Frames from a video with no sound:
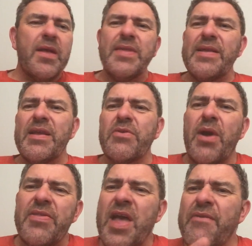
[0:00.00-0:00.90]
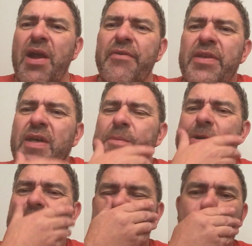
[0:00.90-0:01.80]
they didn't go out of their area that
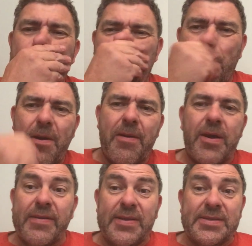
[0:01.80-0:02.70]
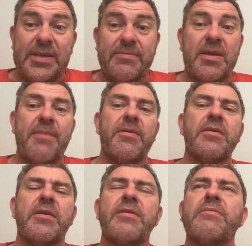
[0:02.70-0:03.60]
much where they were, and I didn't see them there. But
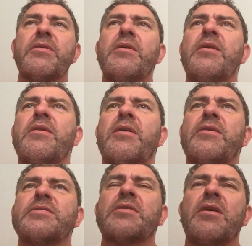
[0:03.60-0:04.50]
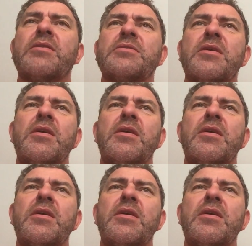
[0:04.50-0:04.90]
they're nice guys.